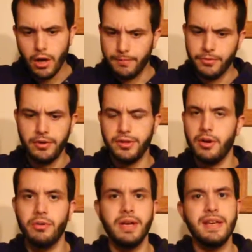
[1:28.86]
Up front
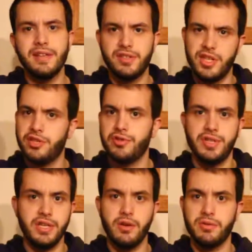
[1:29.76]
though,
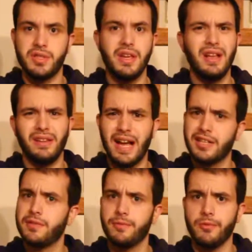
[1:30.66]
citrusy notes,
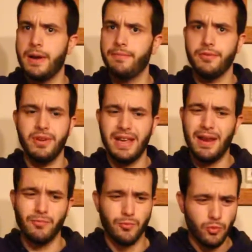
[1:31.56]
lots of grapefruit,
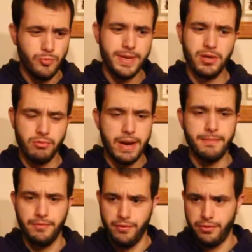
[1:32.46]
again, ruby
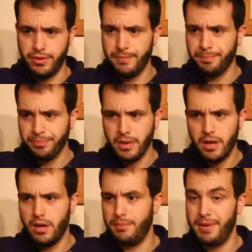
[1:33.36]
grapefruit,
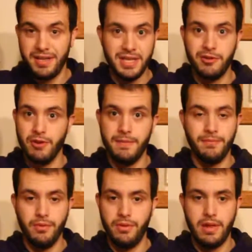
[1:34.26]
uh, pithy
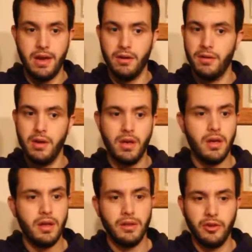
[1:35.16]
grapefruit in there.
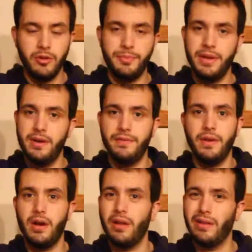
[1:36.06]
A little bit of
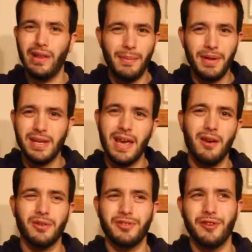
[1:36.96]
a uh, lemon
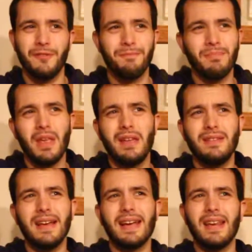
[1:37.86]
character.
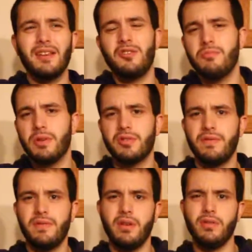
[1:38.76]
Not getting too much
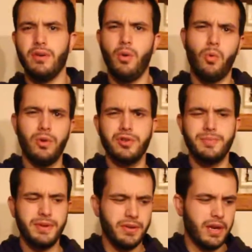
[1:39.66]
of the, the
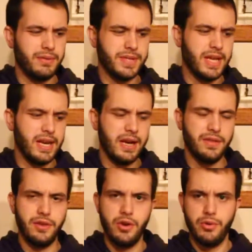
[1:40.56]
orange peel that I was getting
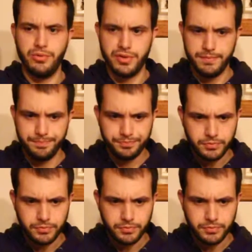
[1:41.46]
on the nose,